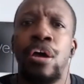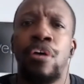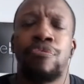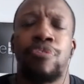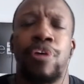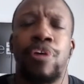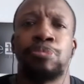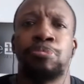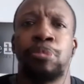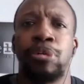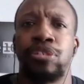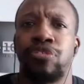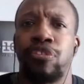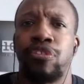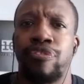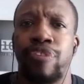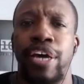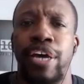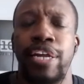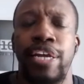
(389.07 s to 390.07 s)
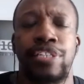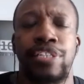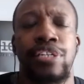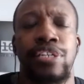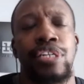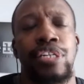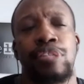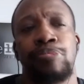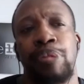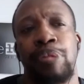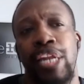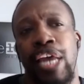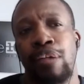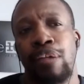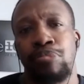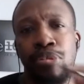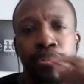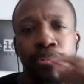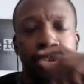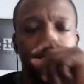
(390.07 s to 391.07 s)
FreshBooks for financing has been
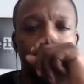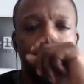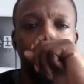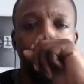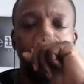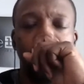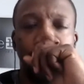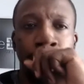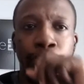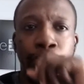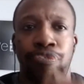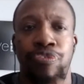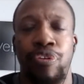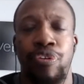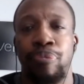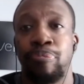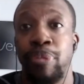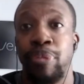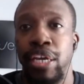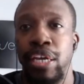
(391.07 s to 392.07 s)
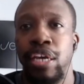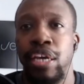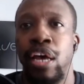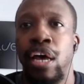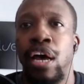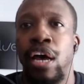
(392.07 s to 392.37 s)
absolutely huge for me